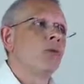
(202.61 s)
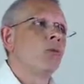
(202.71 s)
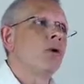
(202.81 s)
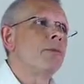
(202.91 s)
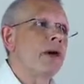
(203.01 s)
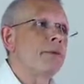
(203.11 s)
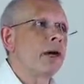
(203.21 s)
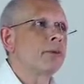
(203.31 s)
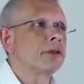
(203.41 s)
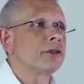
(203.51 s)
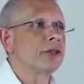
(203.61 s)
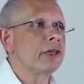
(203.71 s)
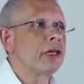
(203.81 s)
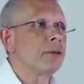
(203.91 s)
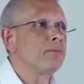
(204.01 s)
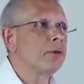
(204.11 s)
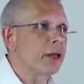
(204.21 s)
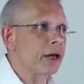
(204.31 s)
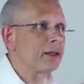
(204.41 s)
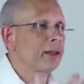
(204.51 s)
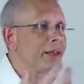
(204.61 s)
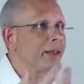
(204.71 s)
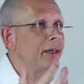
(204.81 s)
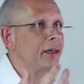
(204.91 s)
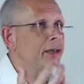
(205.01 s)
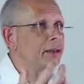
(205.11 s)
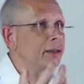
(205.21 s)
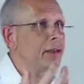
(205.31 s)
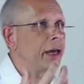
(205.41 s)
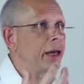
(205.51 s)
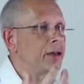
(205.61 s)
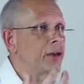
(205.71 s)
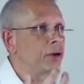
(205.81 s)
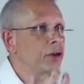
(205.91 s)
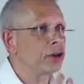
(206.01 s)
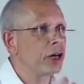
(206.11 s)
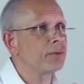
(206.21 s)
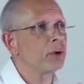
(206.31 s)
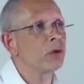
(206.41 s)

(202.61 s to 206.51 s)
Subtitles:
We may be able to see blood leaking into the anterior chamber.